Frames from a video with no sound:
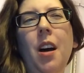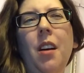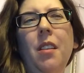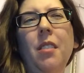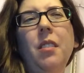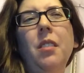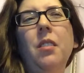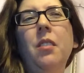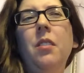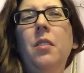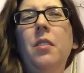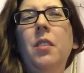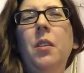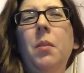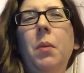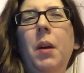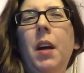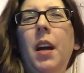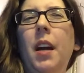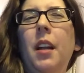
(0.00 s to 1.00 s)
although they
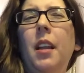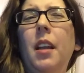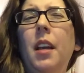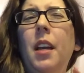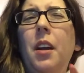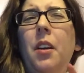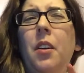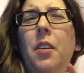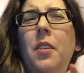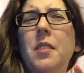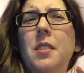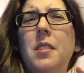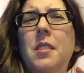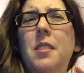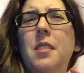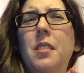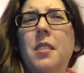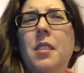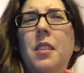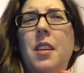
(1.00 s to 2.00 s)
were kind of like Chris
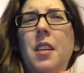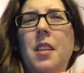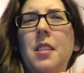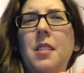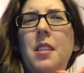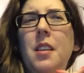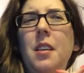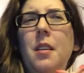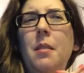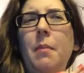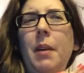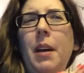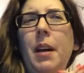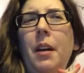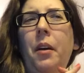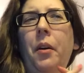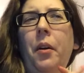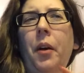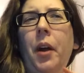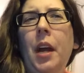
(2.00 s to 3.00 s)
kissing by
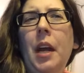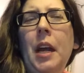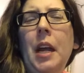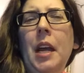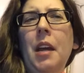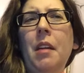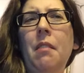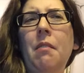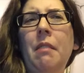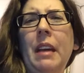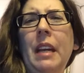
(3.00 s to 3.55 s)
a grave,